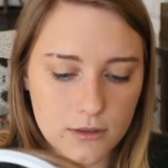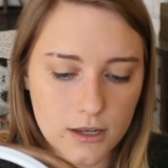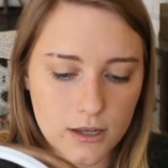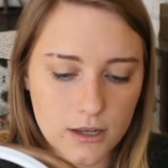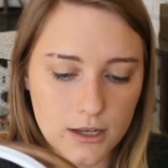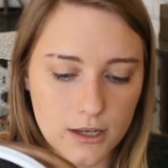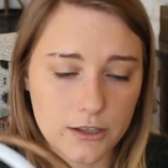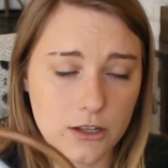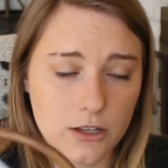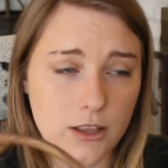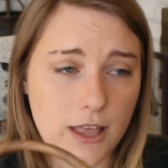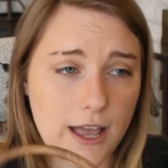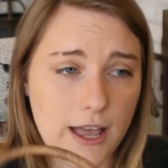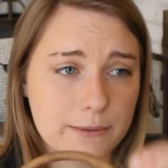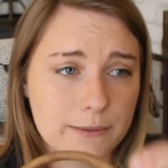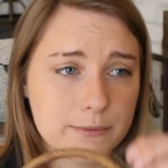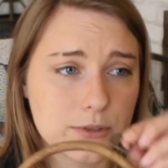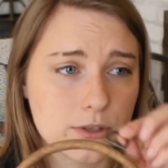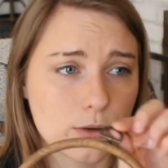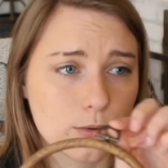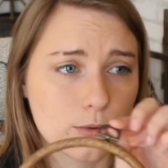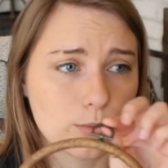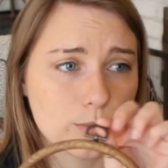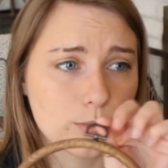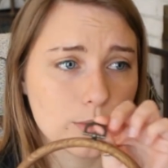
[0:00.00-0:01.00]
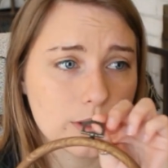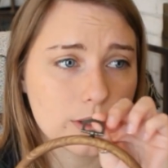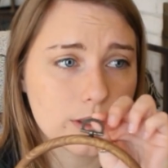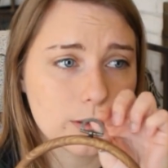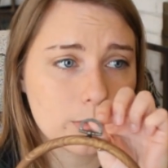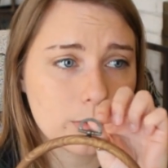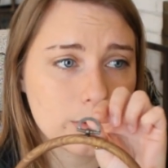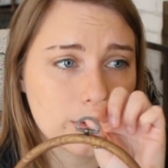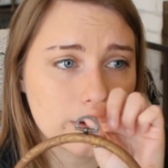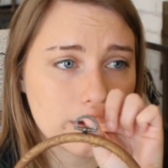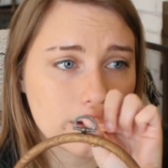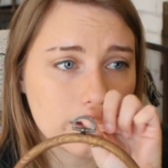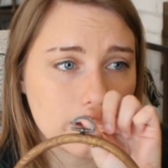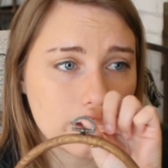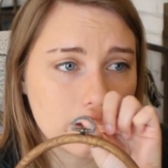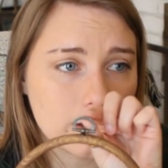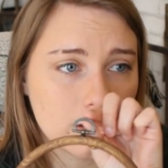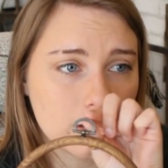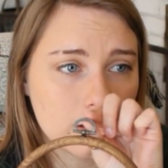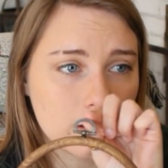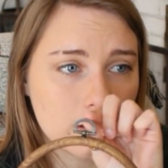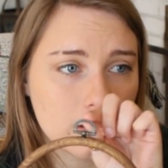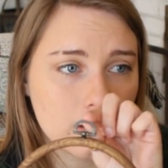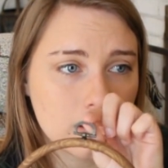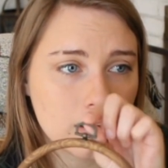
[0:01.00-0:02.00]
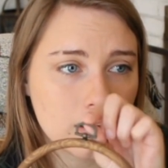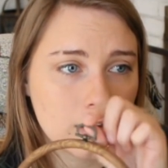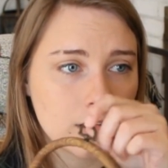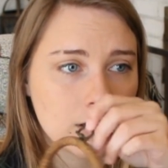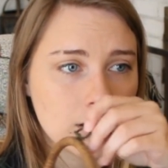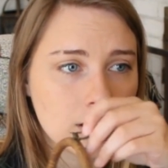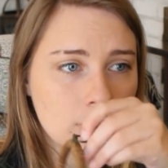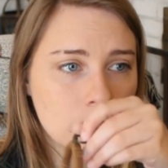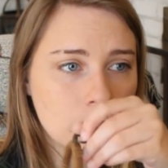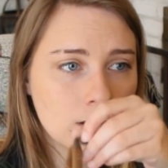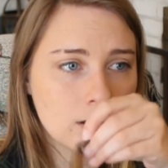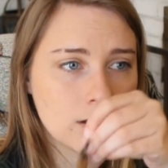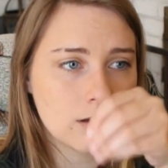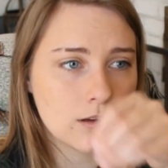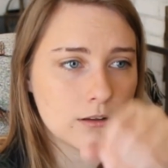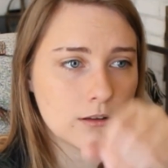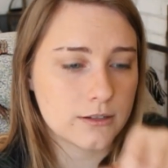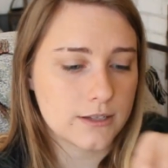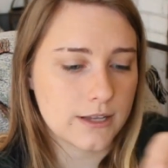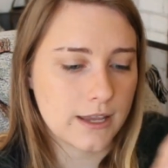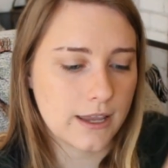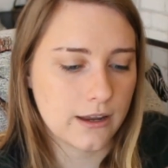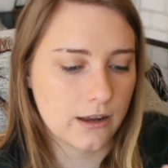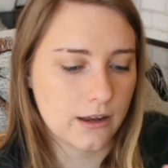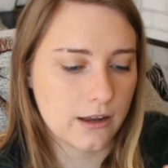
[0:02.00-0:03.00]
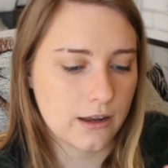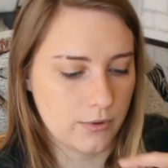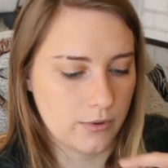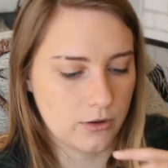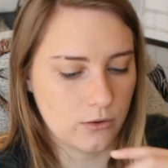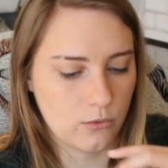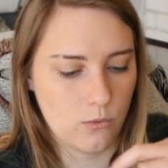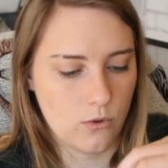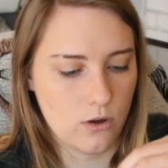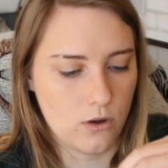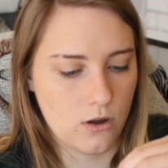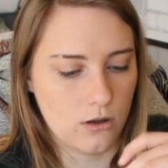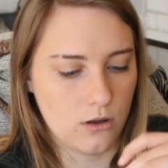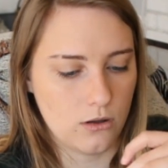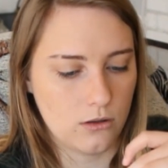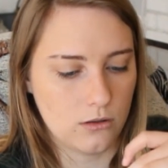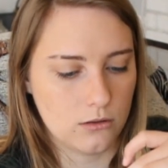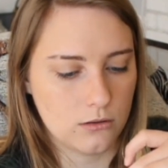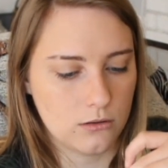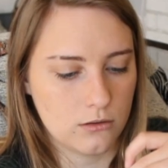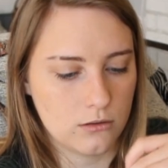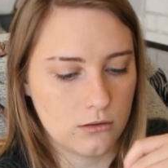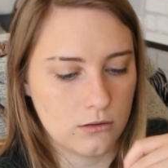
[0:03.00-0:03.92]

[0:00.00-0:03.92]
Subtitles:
And the clasps are really pretty to hang up on a wall,